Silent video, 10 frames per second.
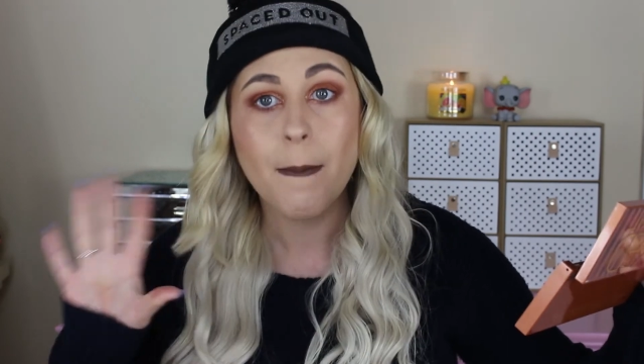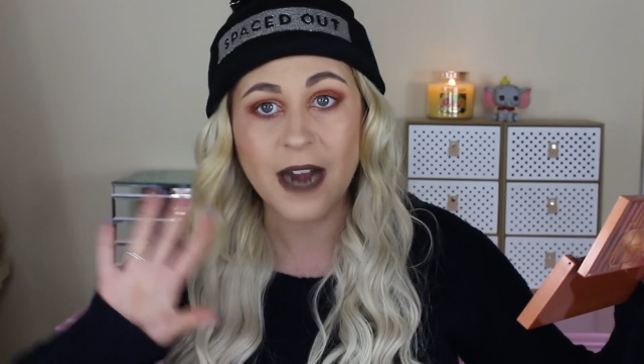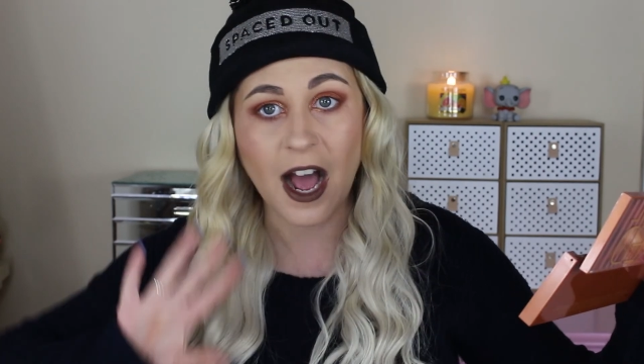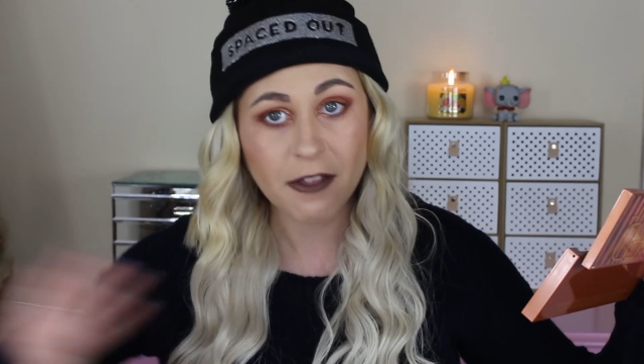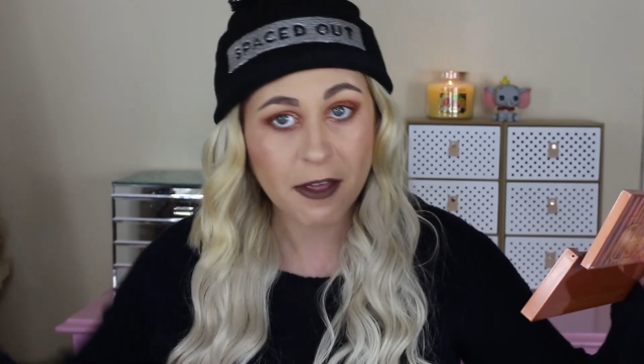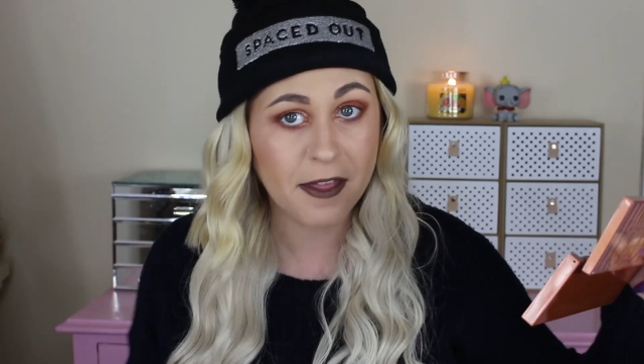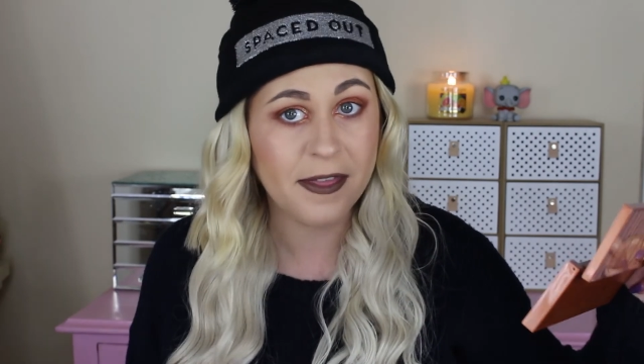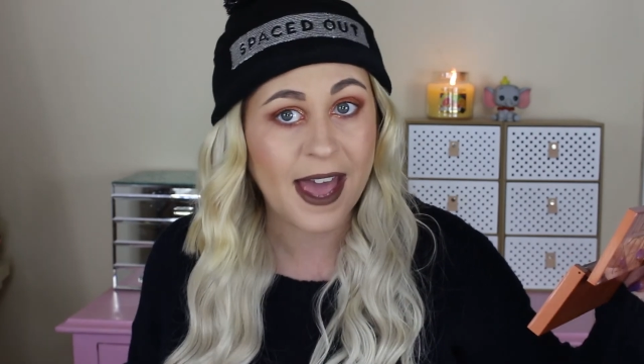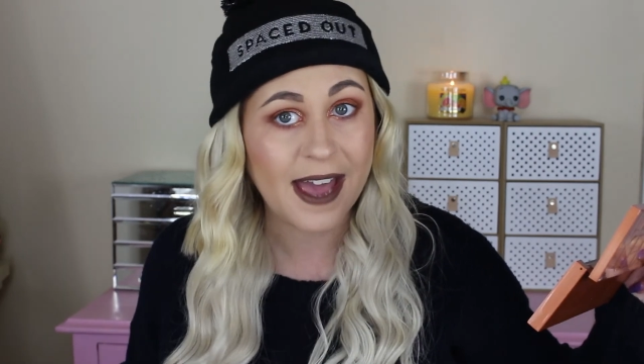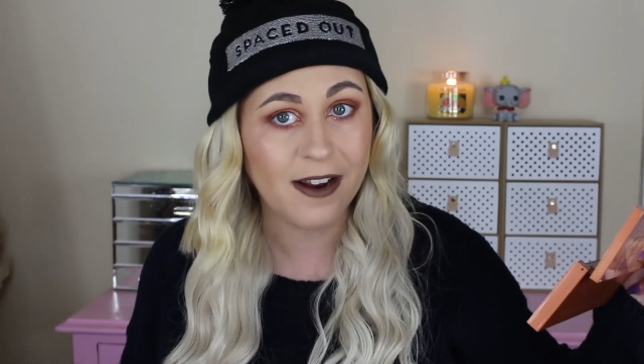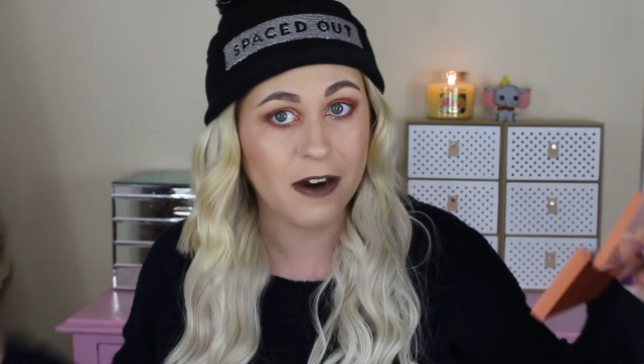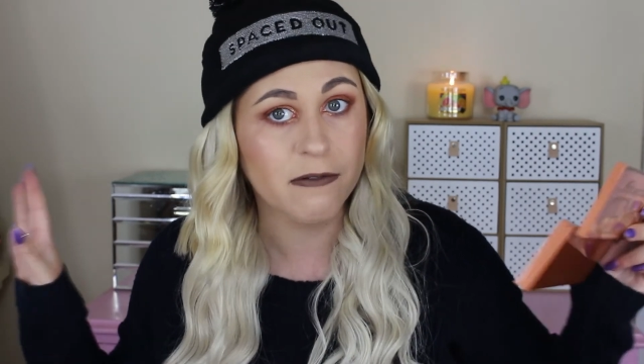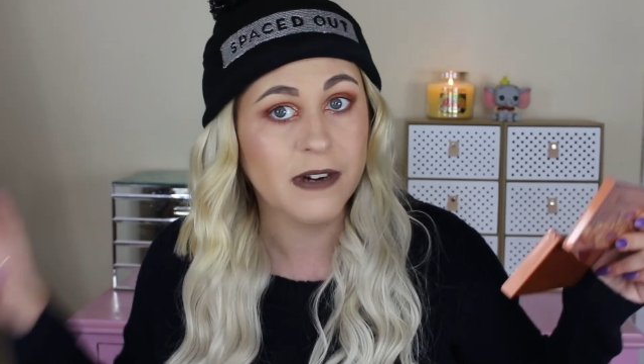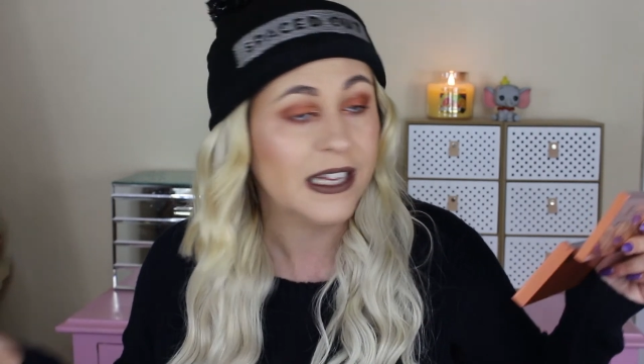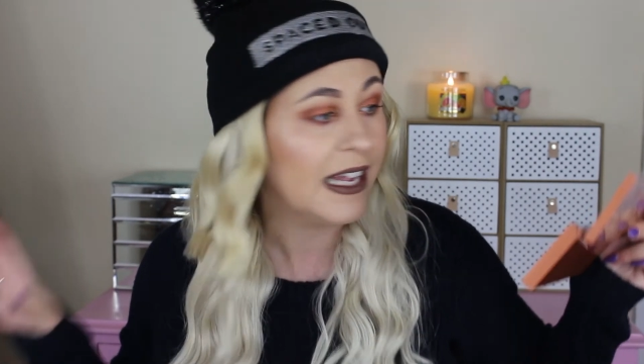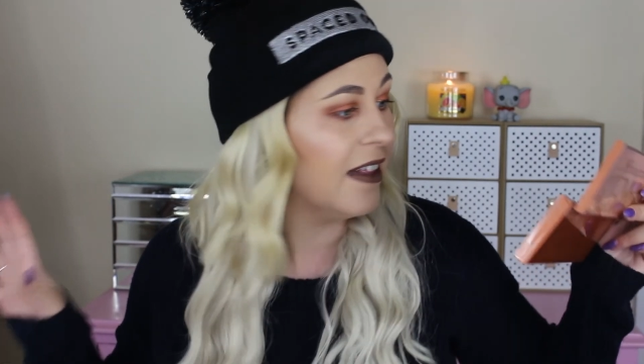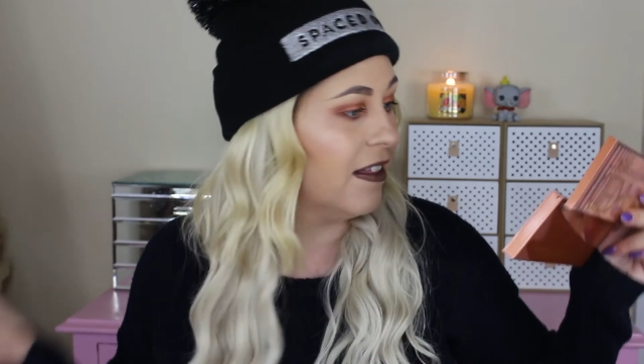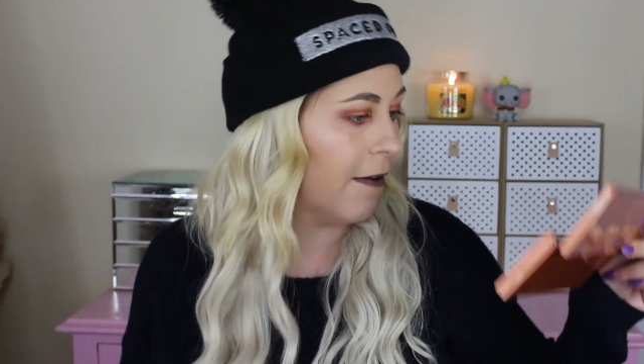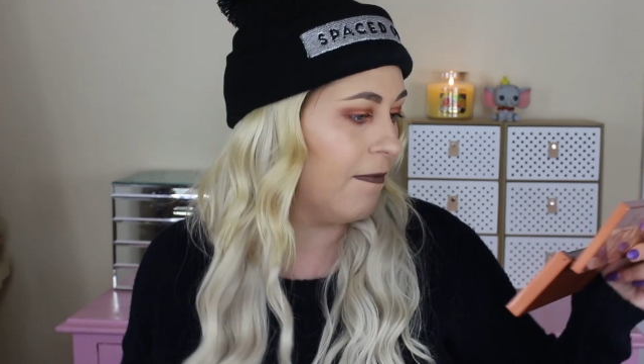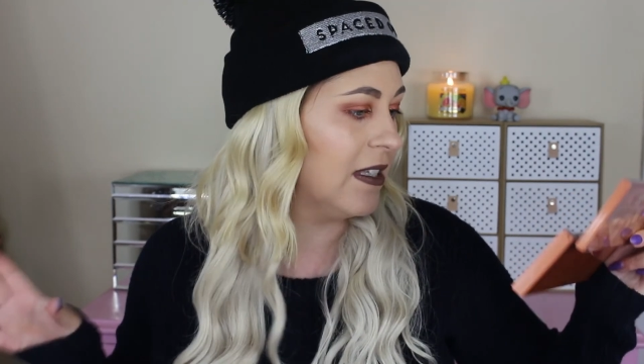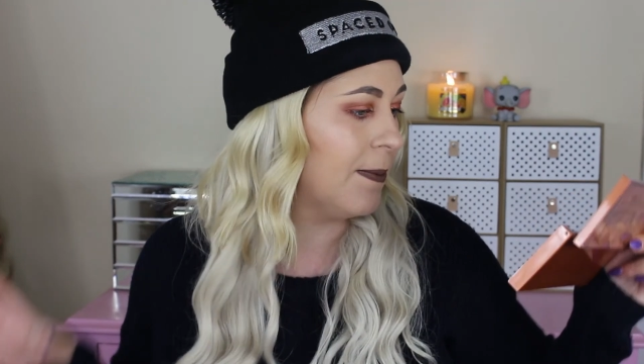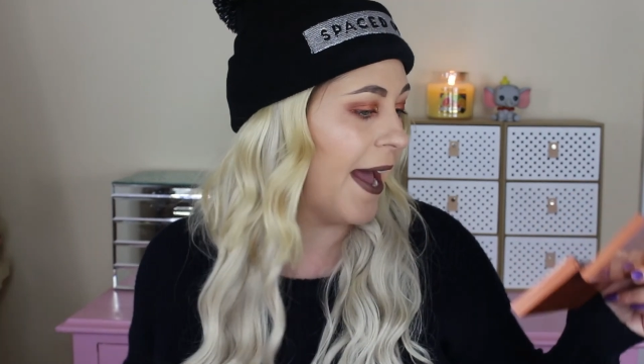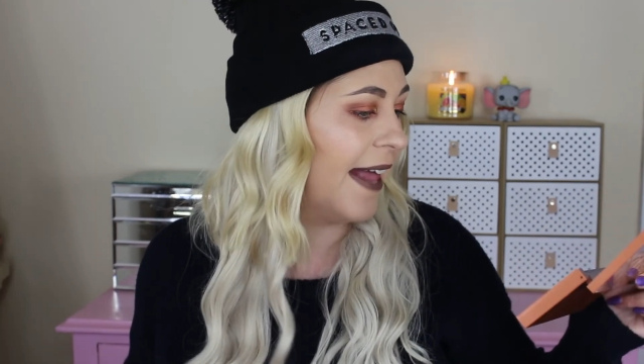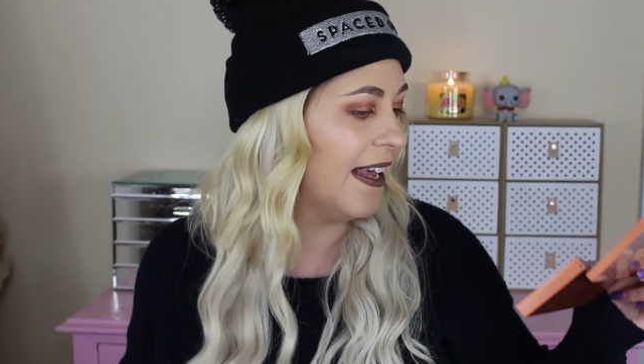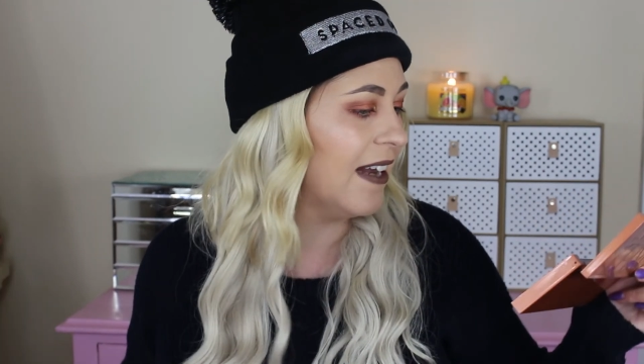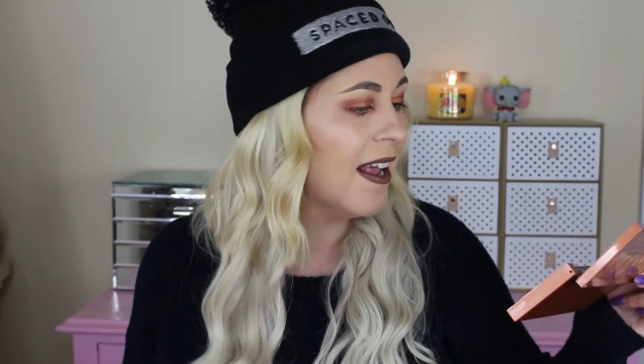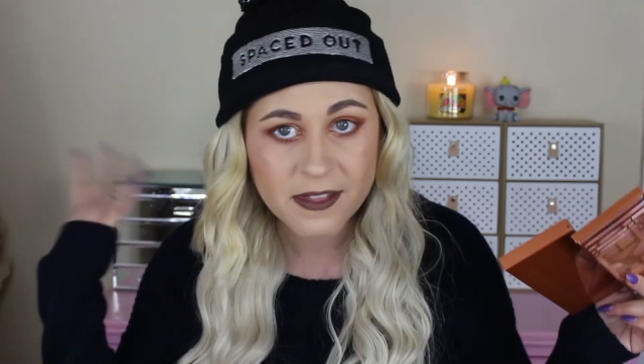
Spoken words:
But other than that, I really love this palette.